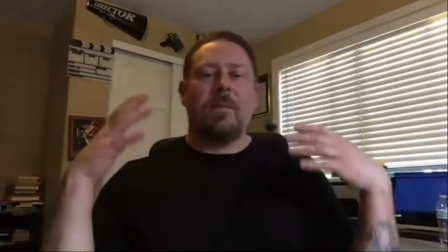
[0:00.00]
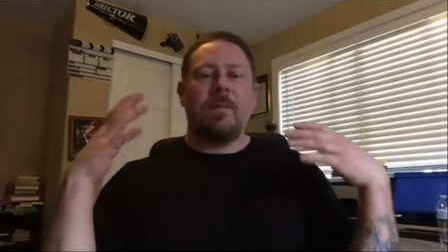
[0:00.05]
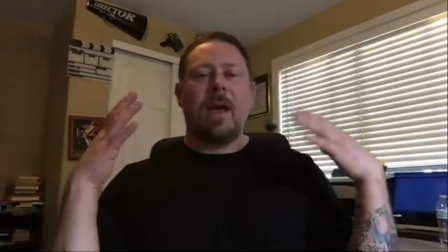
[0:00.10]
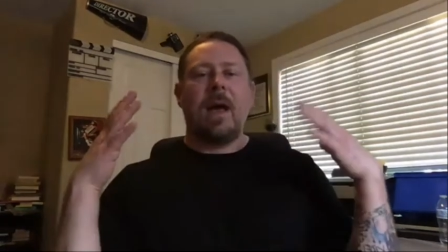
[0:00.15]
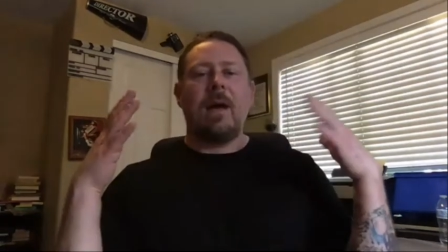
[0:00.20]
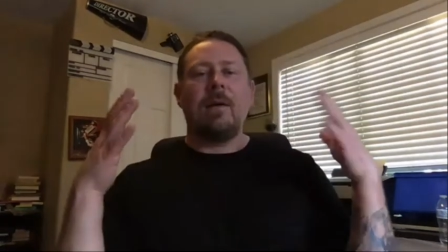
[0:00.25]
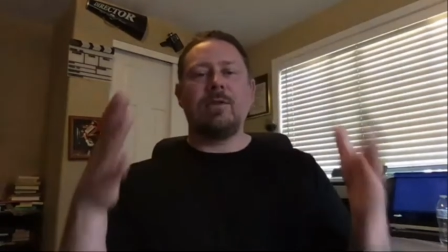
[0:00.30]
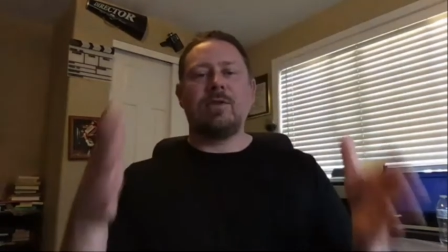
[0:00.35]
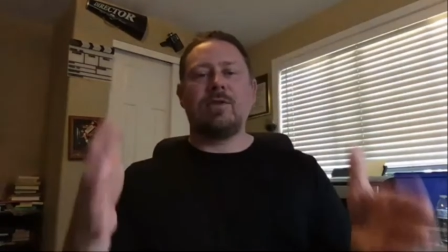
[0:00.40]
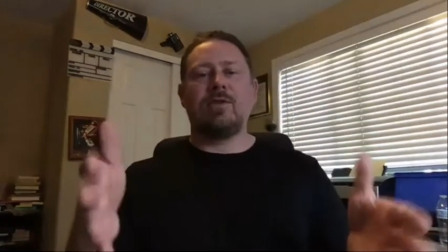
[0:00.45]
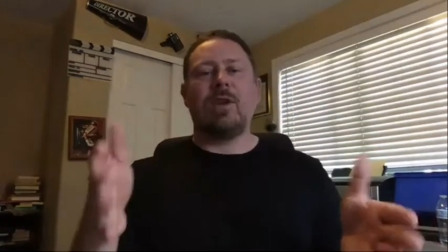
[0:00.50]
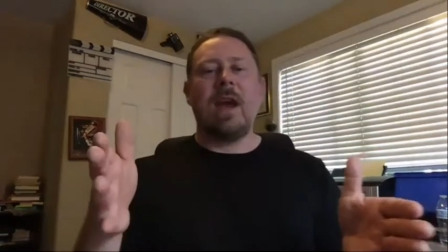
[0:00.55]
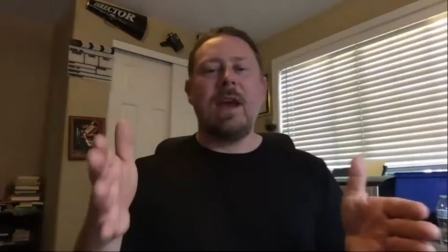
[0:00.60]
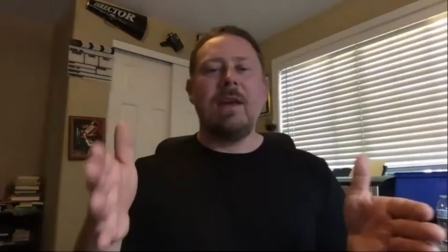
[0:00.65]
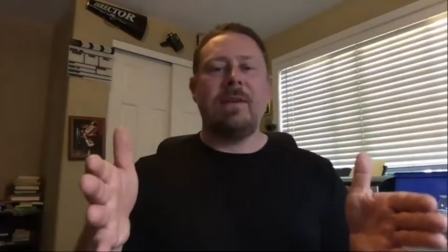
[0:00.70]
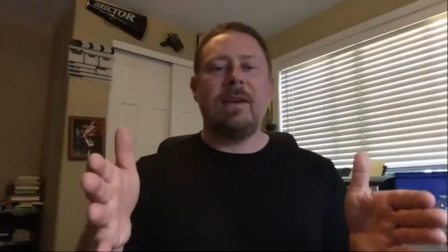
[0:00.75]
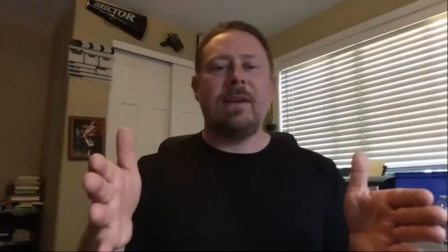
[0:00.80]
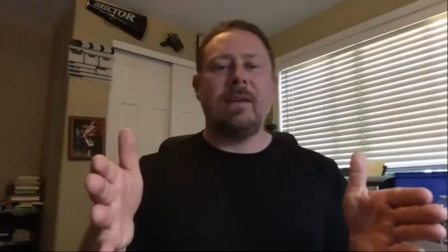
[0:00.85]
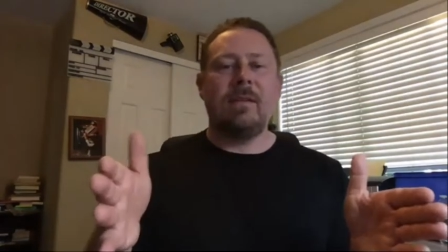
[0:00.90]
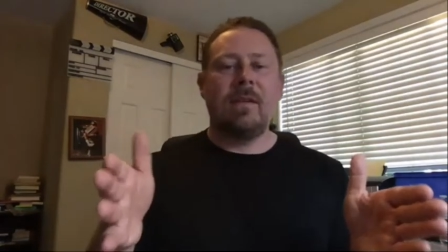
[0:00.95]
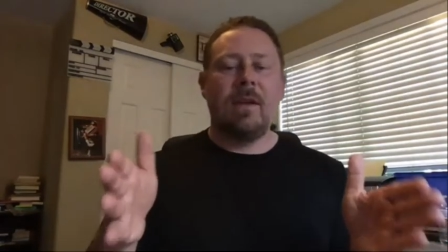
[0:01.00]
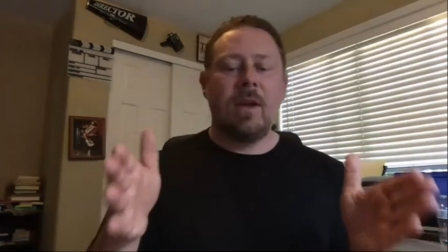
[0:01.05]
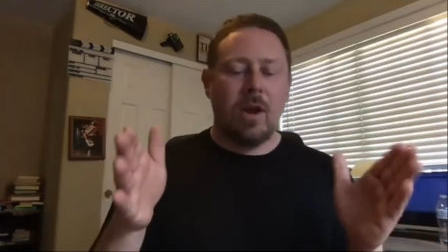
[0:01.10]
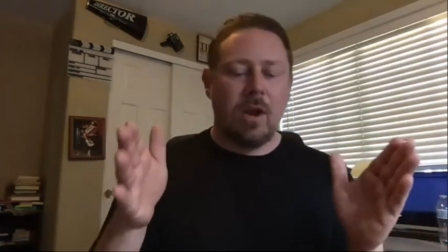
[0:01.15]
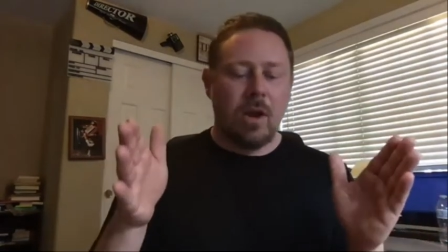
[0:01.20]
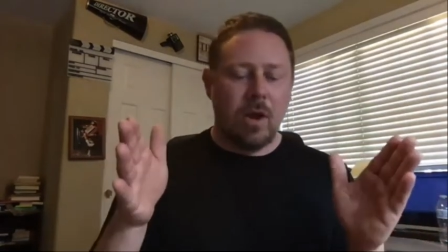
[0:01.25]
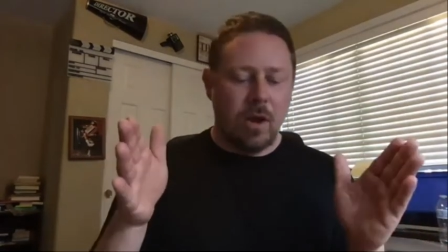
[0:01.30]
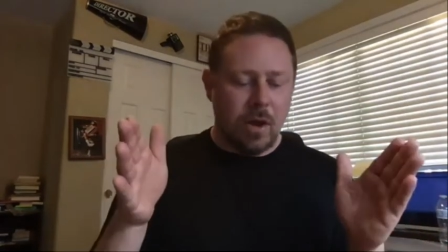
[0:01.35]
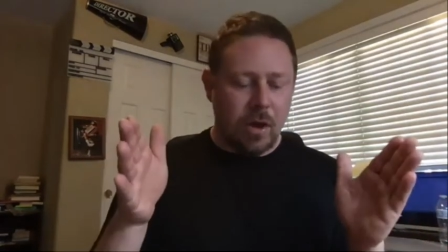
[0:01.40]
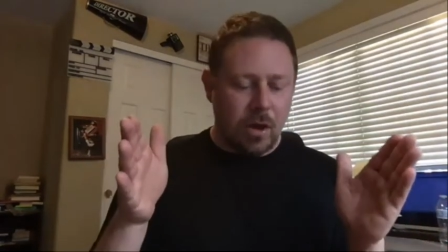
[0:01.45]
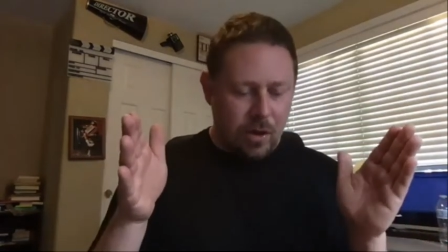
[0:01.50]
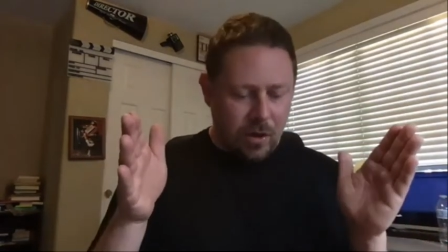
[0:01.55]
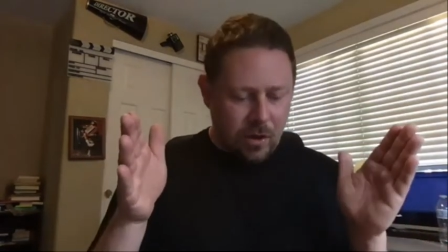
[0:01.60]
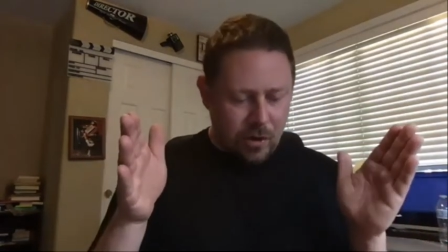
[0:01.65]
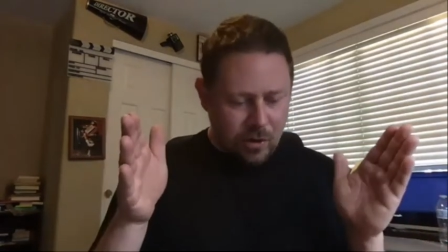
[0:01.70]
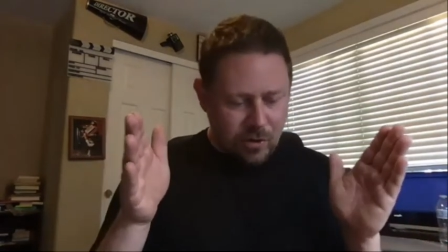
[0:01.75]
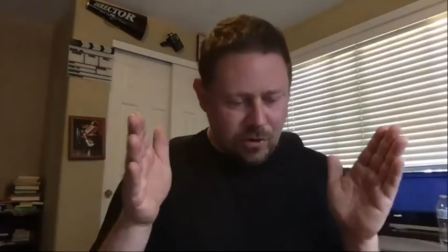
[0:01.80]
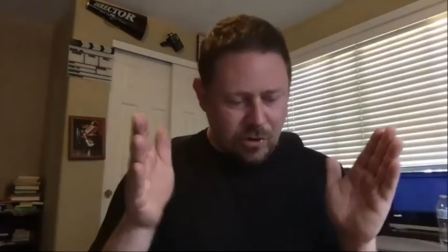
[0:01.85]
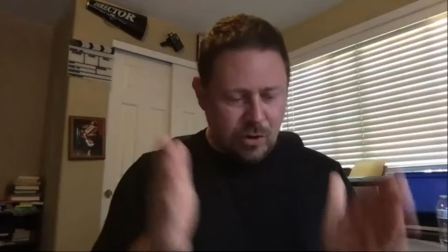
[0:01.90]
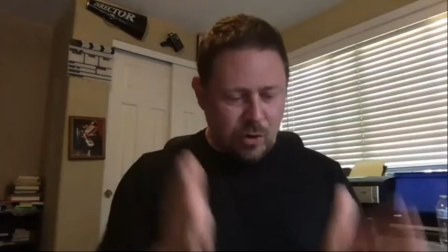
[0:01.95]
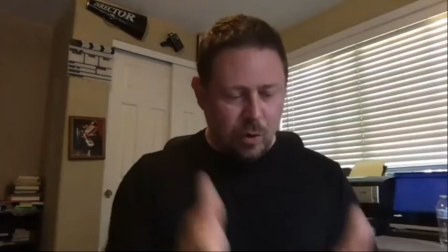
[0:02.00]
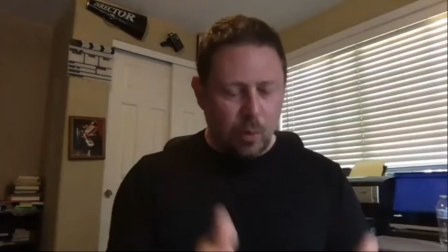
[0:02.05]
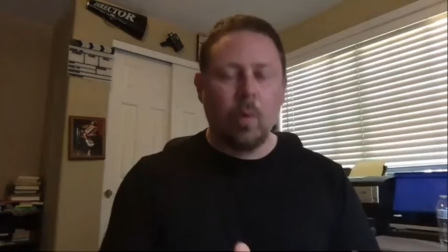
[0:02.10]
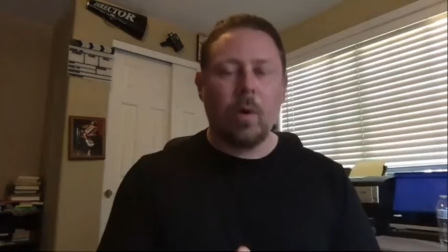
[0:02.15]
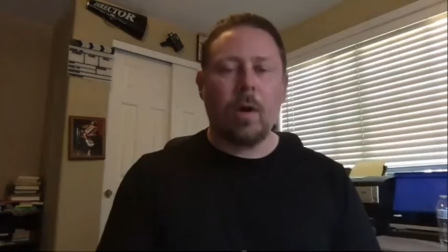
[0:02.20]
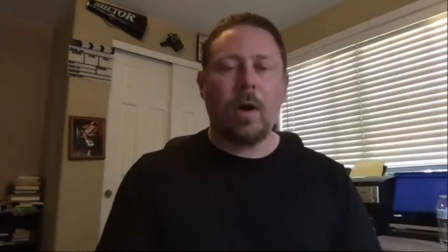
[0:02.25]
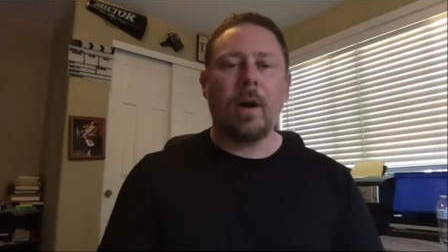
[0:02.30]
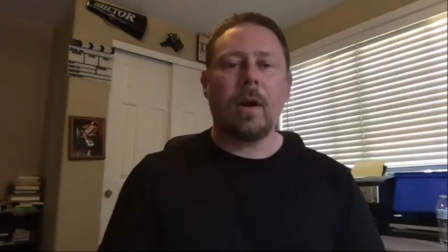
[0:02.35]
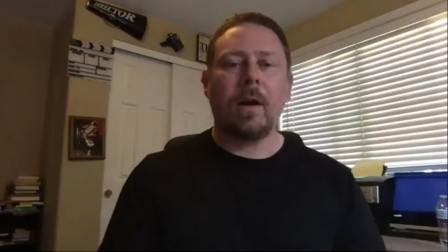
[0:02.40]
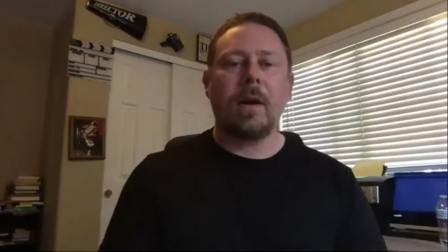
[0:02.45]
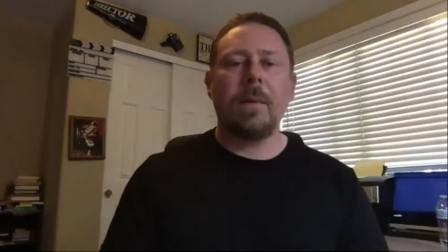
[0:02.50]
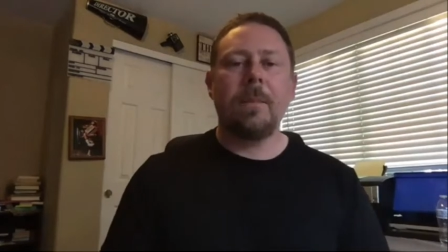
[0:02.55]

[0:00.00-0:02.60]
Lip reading: was driving to work.